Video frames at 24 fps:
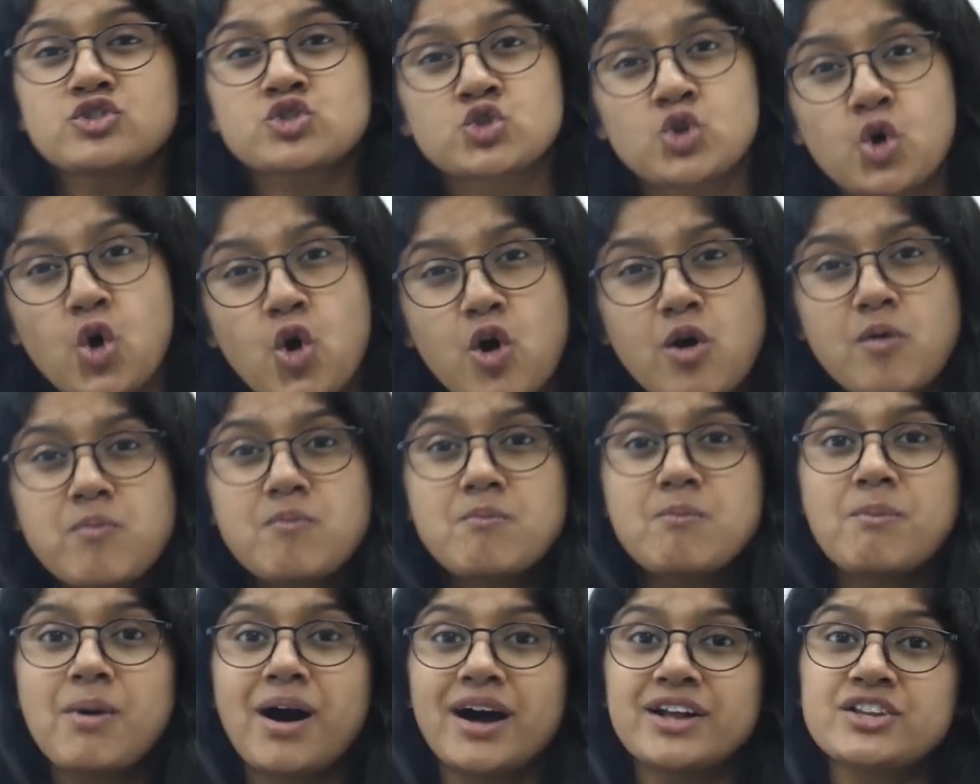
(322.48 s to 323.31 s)
you so
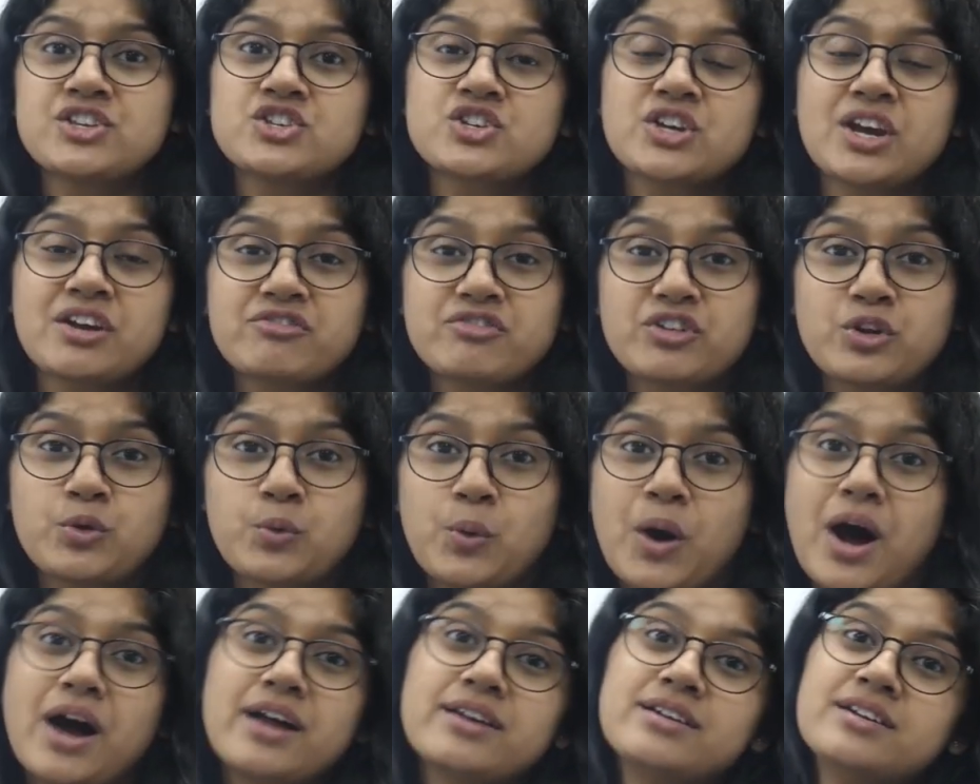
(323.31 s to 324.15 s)
much,
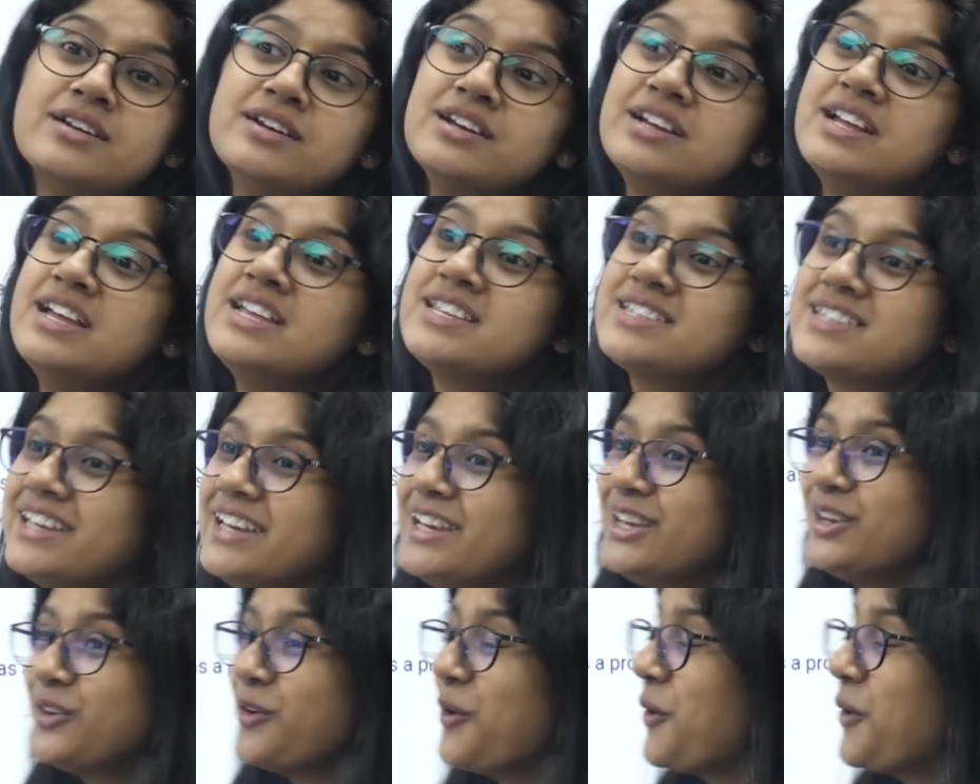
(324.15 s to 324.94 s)
everyone. See,